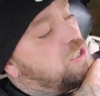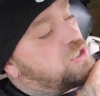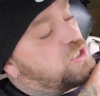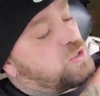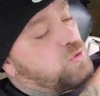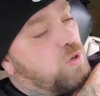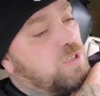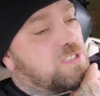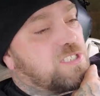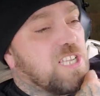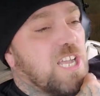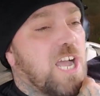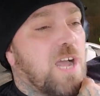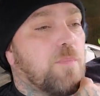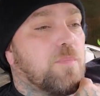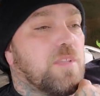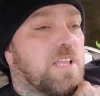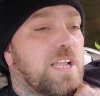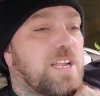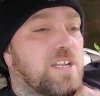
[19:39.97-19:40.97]
A short
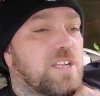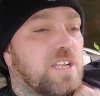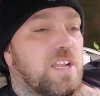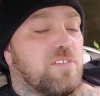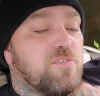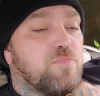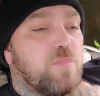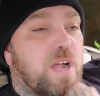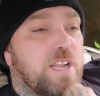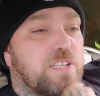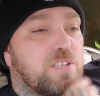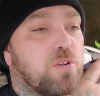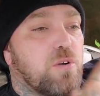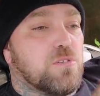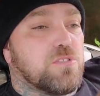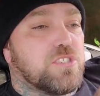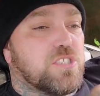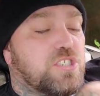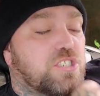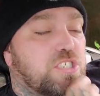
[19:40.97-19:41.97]
time later, everybody
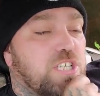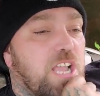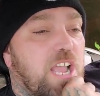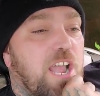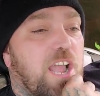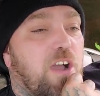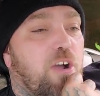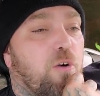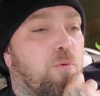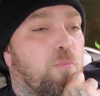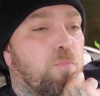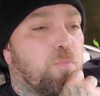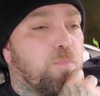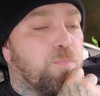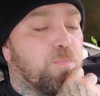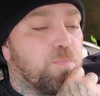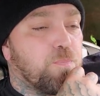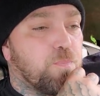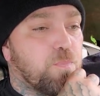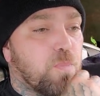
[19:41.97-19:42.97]
goes to chow.
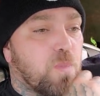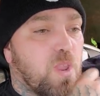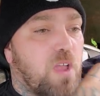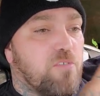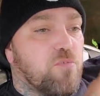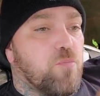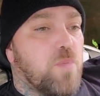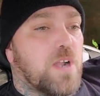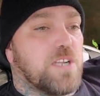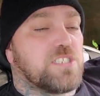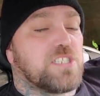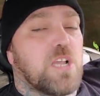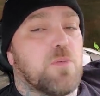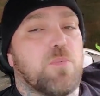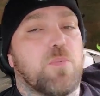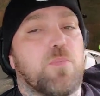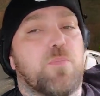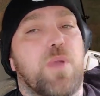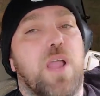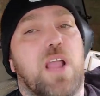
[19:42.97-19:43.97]
Everybody's
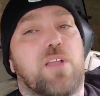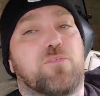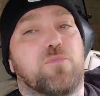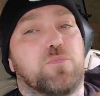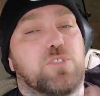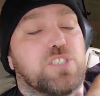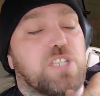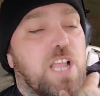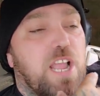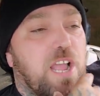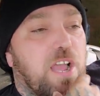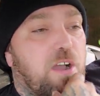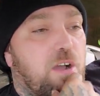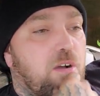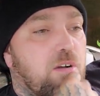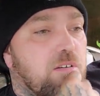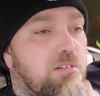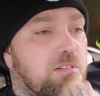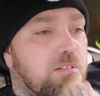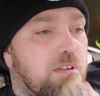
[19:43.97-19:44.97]
coming back from
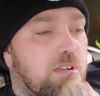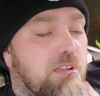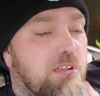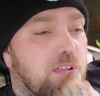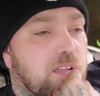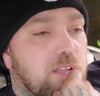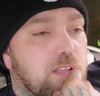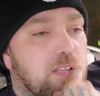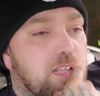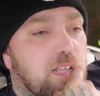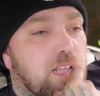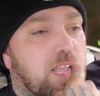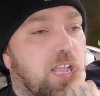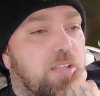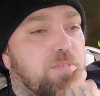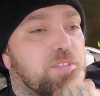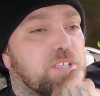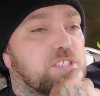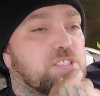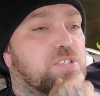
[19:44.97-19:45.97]
chow.
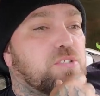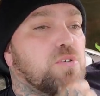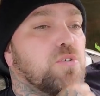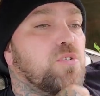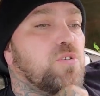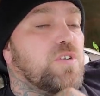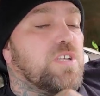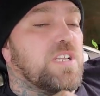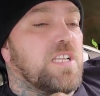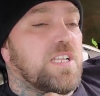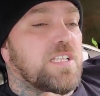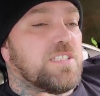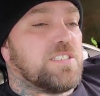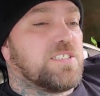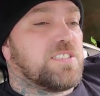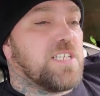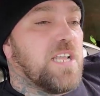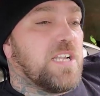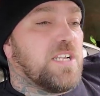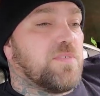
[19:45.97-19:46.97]
And this dude,
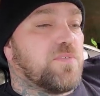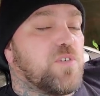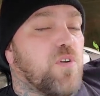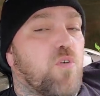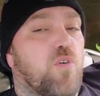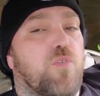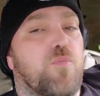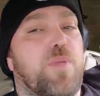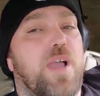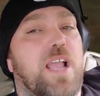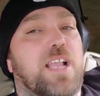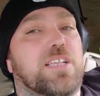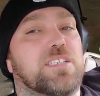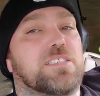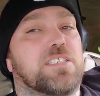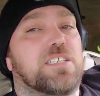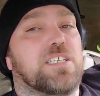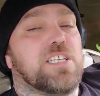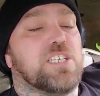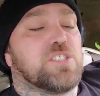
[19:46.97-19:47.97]
instead of going back
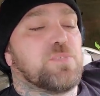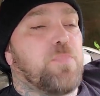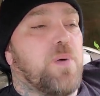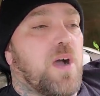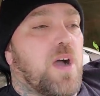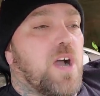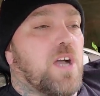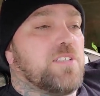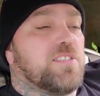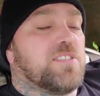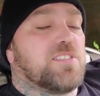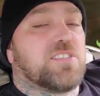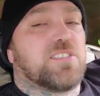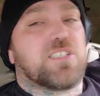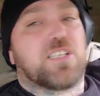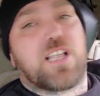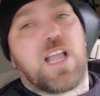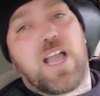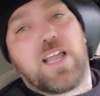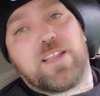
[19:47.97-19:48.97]
into his pods,
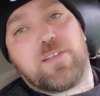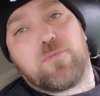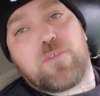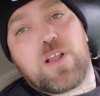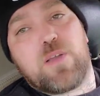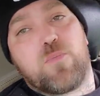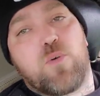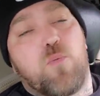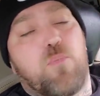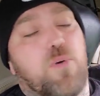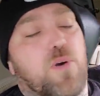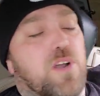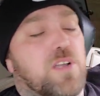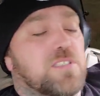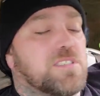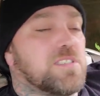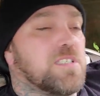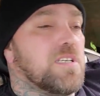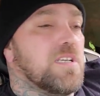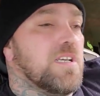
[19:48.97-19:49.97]
the guy that Rambo
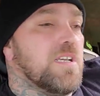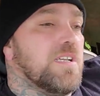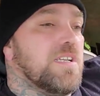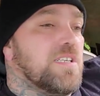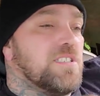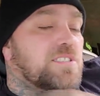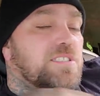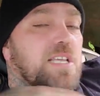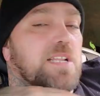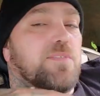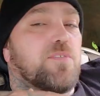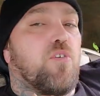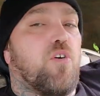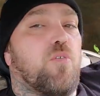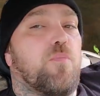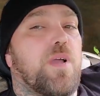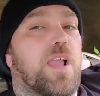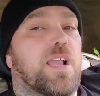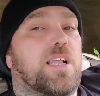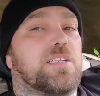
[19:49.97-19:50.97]
punched, instead of
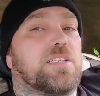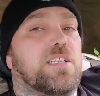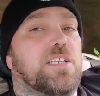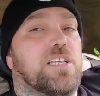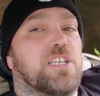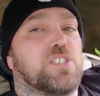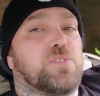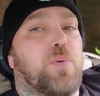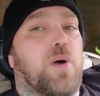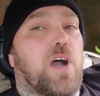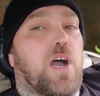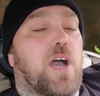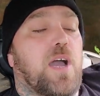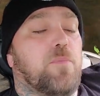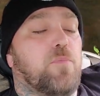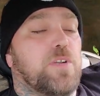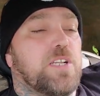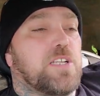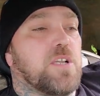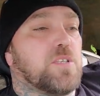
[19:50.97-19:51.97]
going back into his
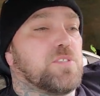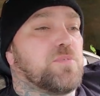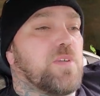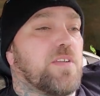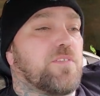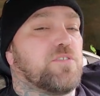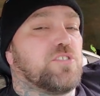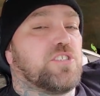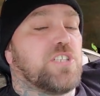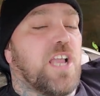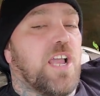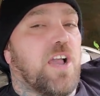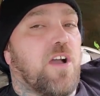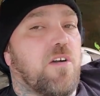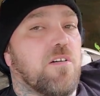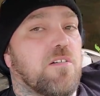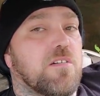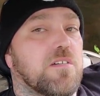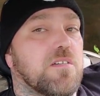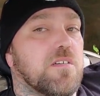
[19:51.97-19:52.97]
pod when he comes back from
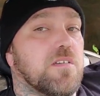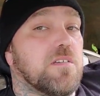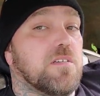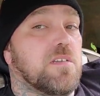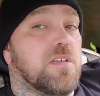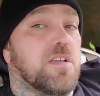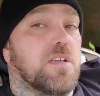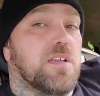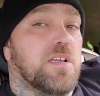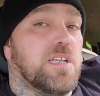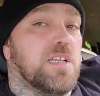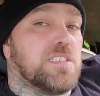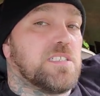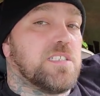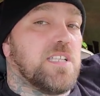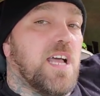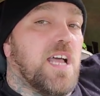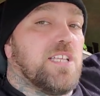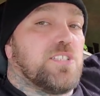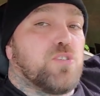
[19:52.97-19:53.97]
chow, he
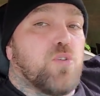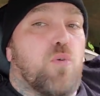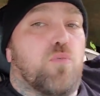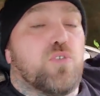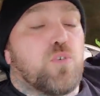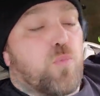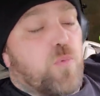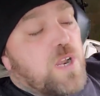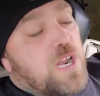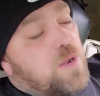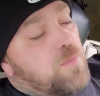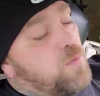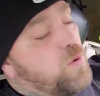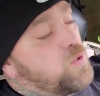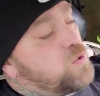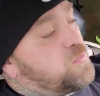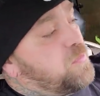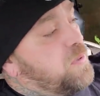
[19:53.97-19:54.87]
slides over to Rambo's